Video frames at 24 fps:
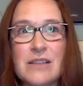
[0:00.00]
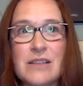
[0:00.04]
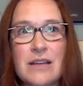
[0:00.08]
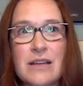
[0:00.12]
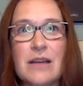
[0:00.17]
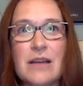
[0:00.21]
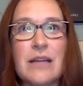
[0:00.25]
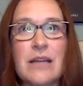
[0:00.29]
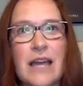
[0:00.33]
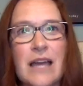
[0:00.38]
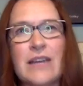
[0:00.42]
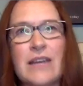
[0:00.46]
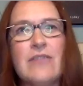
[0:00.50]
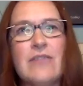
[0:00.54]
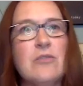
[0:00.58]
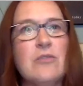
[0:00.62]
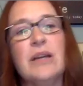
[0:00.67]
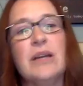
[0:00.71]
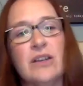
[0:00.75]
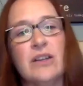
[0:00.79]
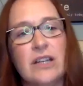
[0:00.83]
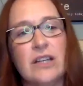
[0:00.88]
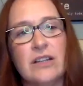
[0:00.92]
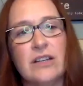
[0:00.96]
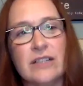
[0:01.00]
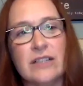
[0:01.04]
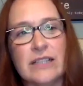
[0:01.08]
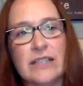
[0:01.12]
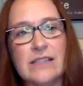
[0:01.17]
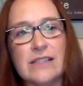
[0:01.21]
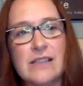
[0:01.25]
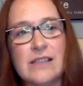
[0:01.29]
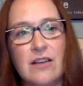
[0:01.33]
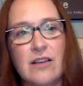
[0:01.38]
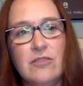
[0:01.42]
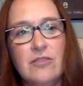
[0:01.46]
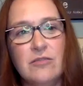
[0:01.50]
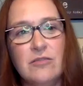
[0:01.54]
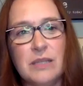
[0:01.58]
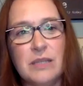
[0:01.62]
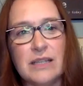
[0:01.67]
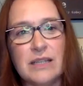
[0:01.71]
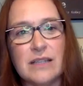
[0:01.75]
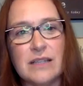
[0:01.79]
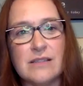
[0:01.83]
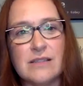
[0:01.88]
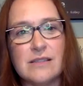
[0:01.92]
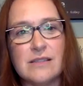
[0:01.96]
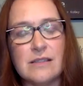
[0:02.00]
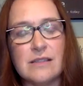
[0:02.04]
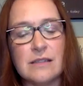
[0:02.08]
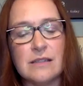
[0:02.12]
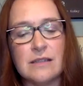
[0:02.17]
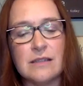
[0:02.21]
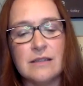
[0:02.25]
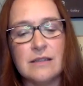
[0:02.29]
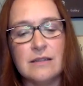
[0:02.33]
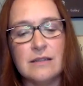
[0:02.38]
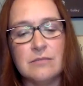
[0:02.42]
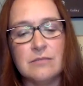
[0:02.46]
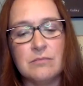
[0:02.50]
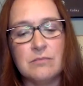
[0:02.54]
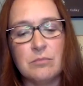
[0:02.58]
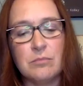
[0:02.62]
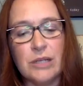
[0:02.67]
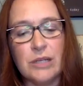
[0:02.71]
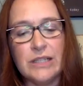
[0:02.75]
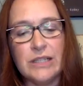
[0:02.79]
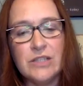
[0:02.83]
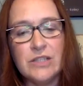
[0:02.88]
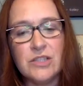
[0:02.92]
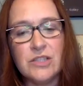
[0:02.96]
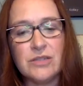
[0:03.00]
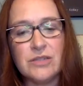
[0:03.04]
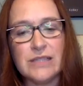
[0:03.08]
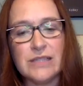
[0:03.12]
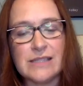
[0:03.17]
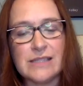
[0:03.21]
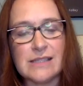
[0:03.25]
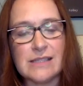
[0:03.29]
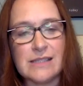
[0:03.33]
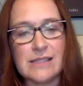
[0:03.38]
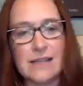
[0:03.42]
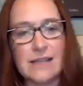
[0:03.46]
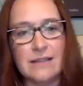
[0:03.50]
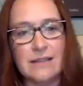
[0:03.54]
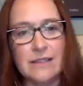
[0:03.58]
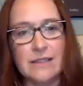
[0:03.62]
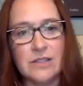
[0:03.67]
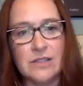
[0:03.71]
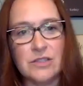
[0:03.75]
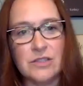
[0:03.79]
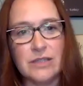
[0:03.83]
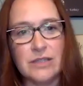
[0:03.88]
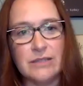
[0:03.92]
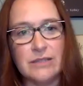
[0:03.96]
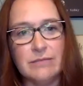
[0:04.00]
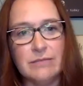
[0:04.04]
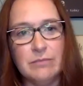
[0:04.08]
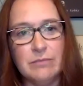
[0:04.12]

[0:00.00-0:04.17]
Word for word: a kind of a barrier in itself because brain injury is a silent injury.